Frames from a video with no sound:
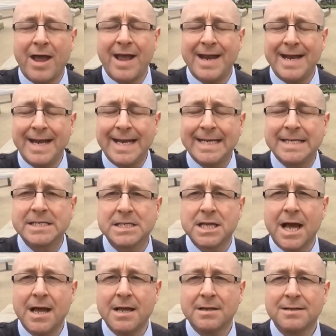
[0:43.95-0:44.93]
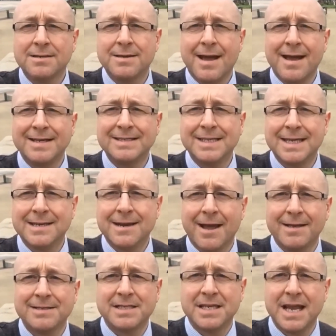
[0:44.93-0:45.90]
in Easter
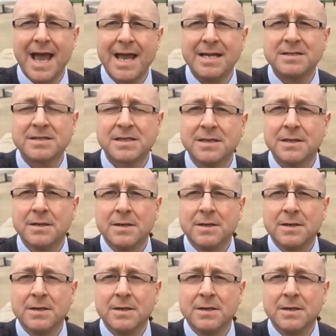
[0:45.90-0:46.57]
1998,